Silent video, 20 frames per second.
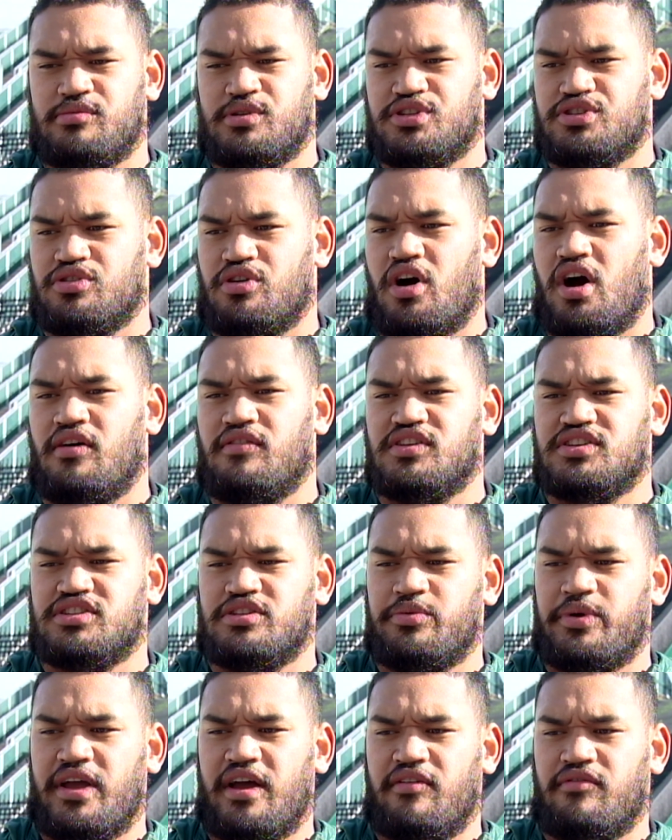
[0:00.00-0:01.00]
And so obviously
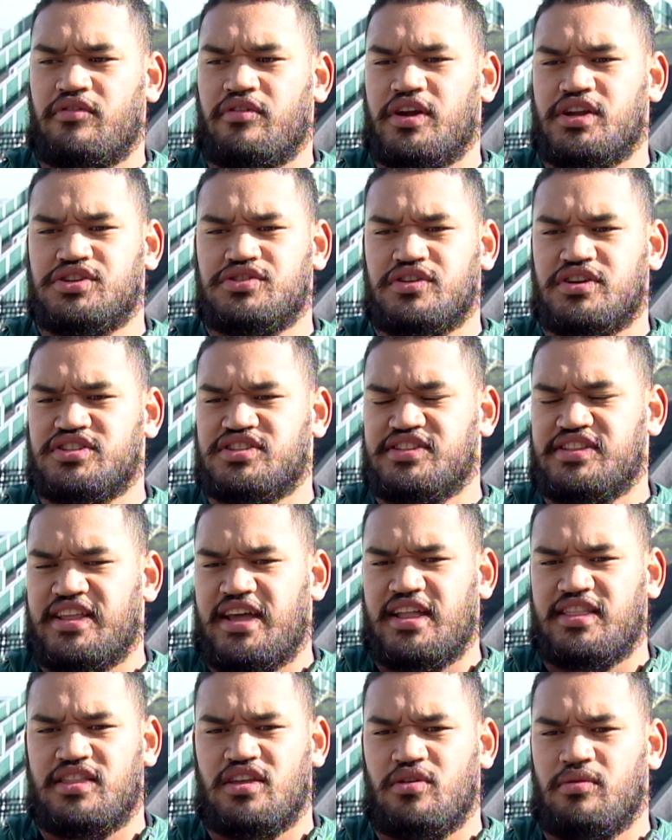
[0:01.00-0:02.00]
we have great trust in
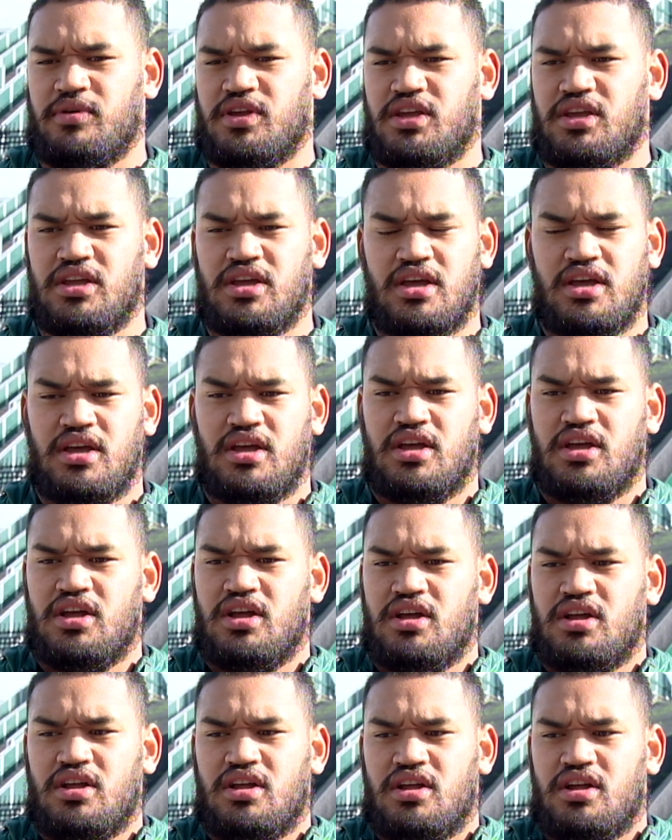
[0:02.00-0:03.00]
that they'll be
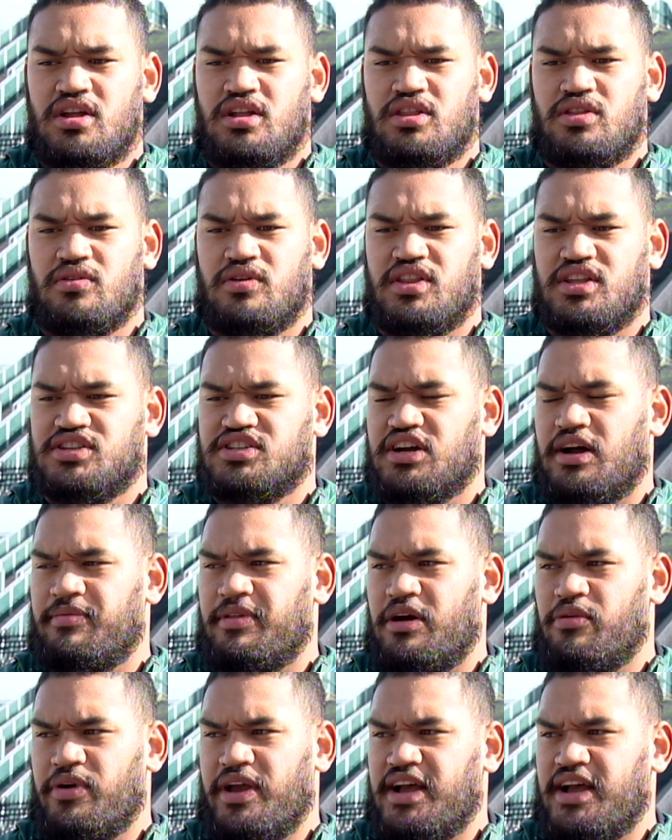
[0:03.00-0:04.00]
doing the job that we